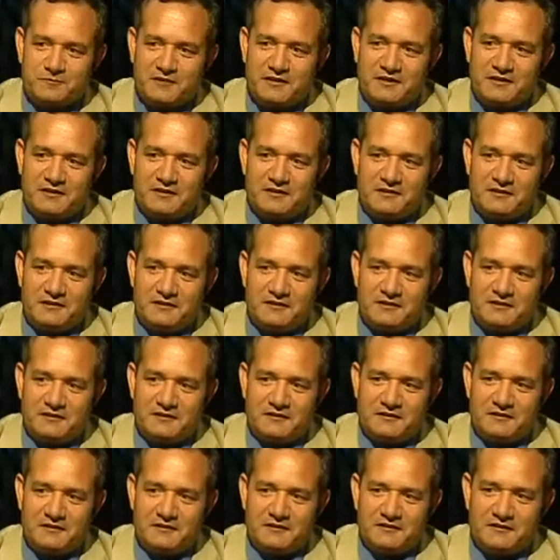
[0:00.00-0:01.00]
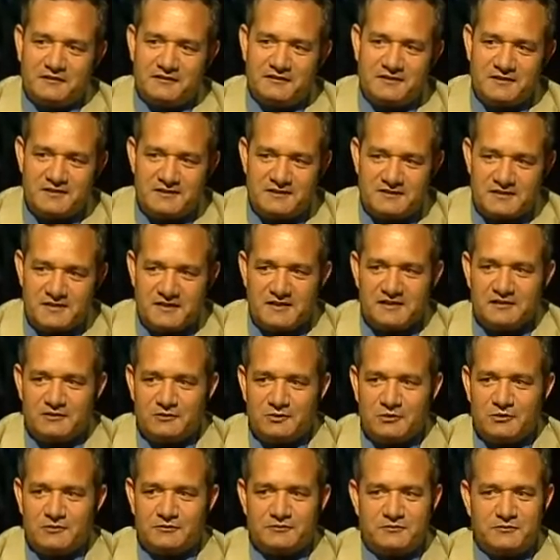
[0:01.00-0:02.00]
in this
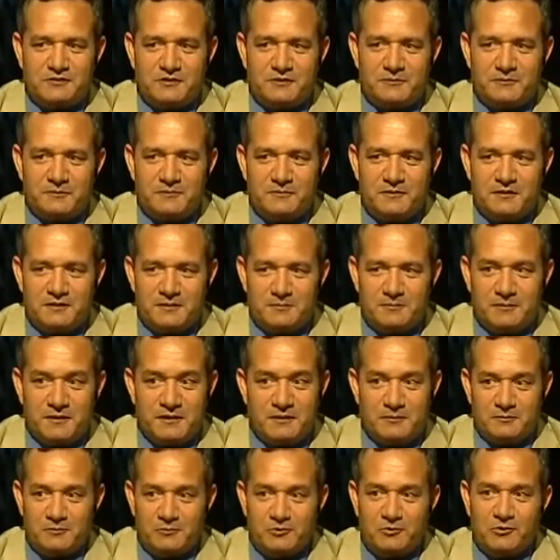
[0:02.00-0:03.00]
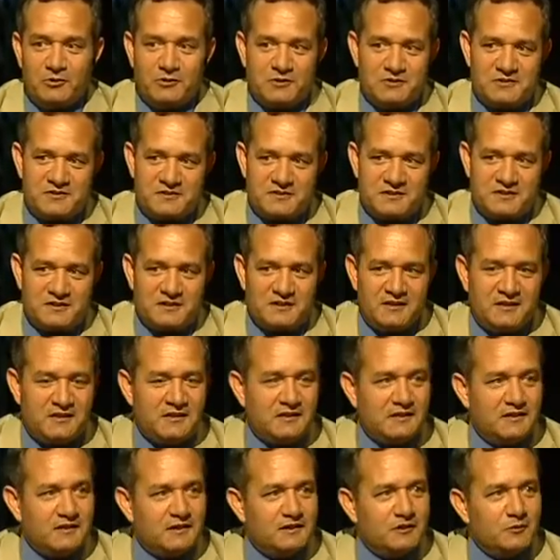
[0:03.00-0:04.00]
kind of bamboo or stick.
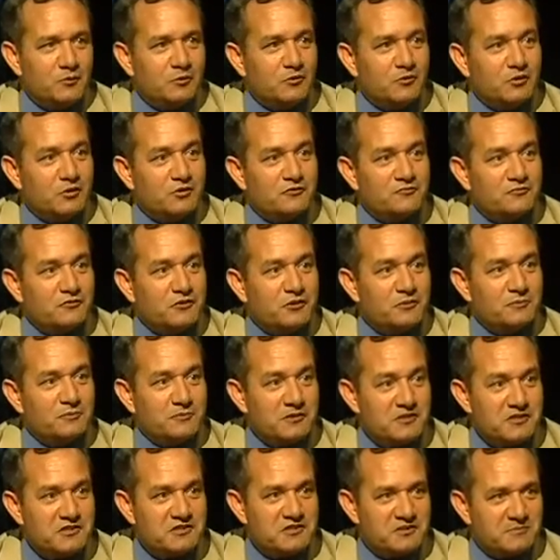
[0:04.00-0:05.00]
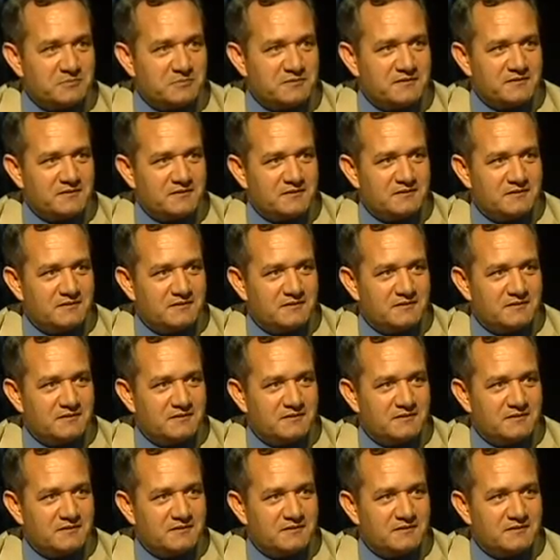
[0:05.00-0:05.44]
We got from Egypt.